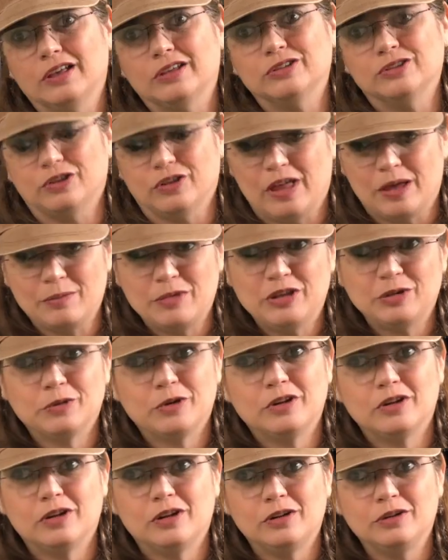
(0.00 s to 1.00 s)
So that means
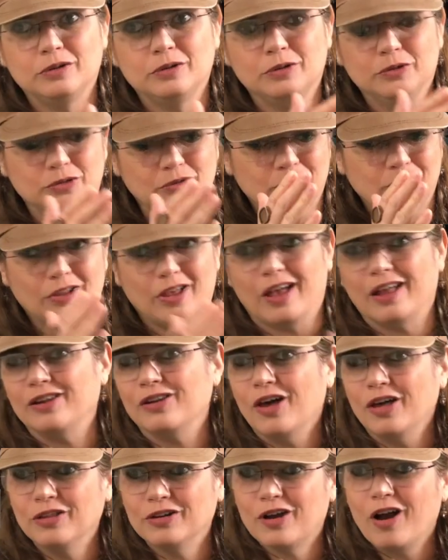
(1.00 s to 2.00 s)
we're going to lose
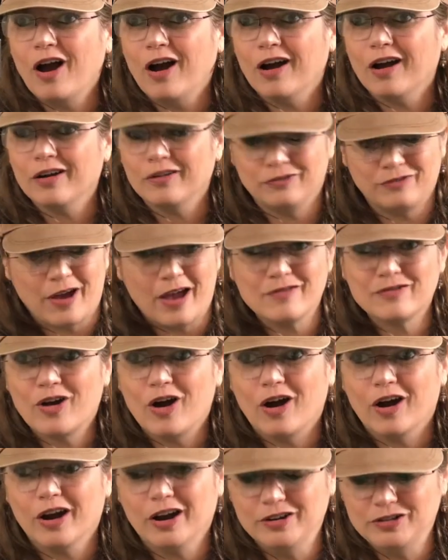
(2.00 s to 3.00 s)
another 5
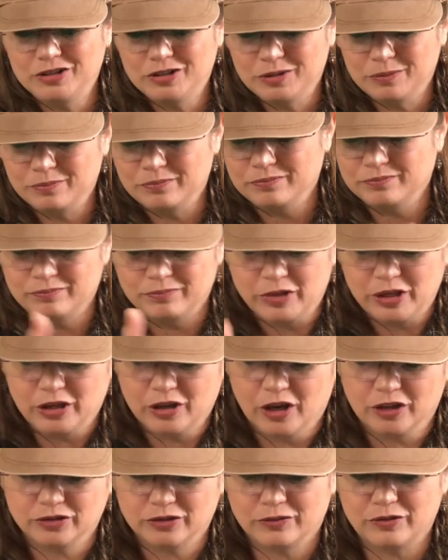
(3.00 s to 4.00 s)
cards
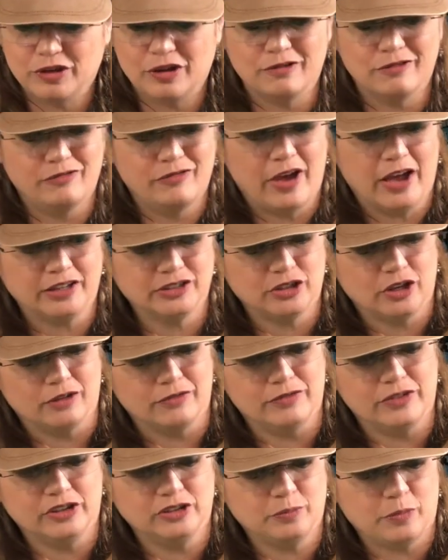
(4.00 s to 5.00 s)
because of the effect
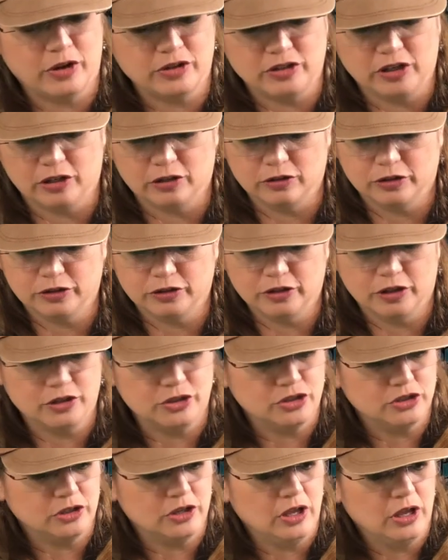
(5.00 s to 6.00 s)
of this particular
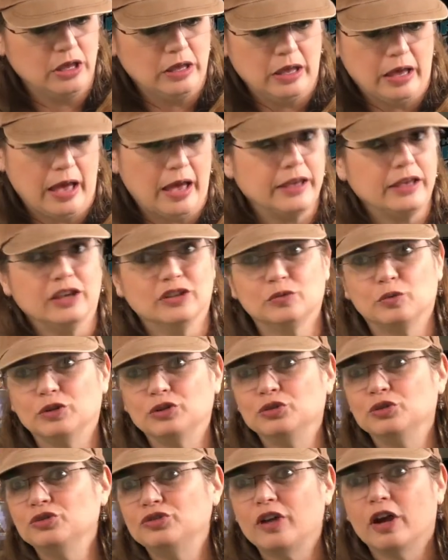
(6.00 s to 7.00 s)
dungeon. I guess
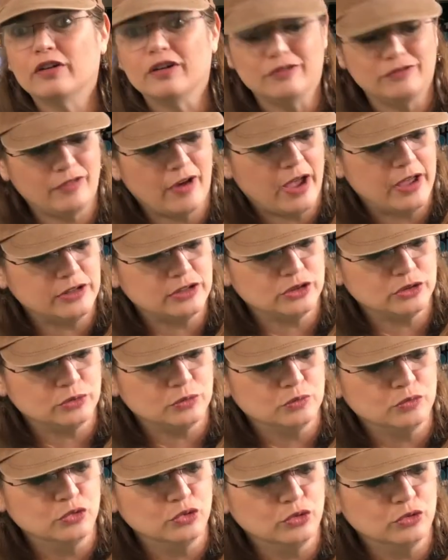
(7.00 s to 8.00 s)
we're too terrified
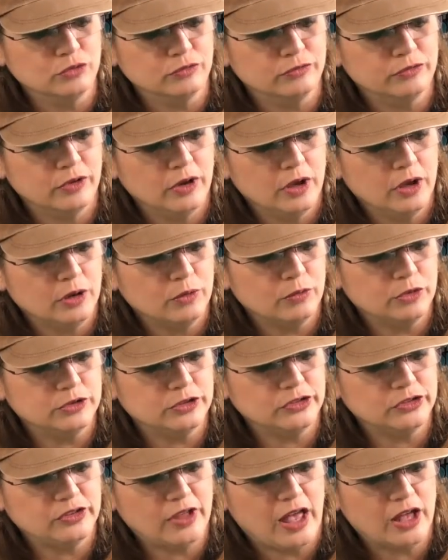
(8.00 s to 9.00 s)
to move with
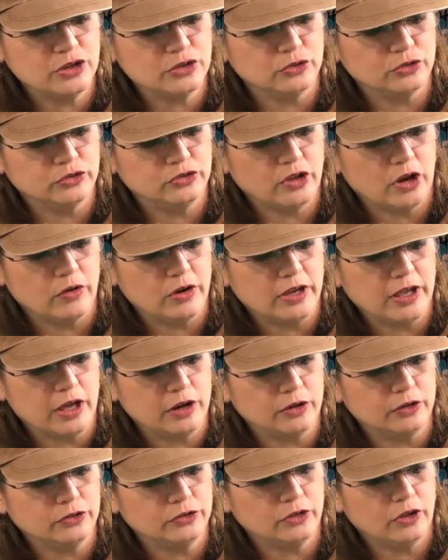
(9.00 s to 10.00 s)
the statues staring
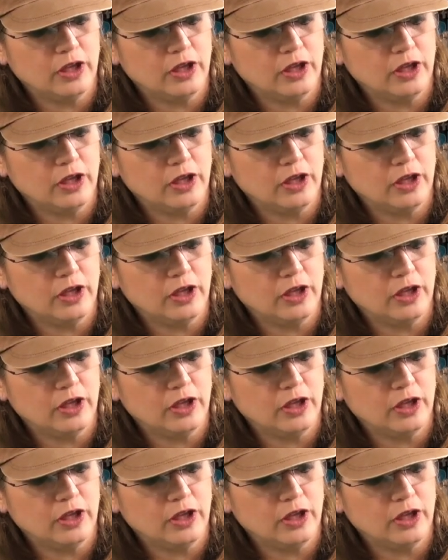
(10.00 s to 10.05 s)
at us.